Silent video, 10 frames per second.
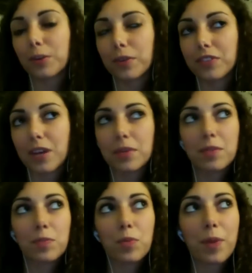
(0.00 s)
bit of time
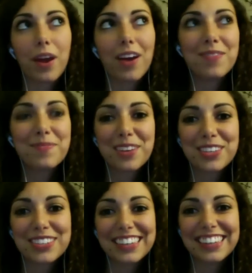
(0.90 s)
to prepare
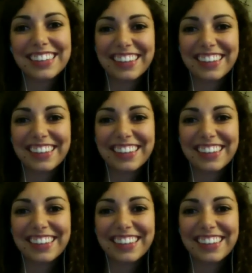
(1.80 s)
mentally.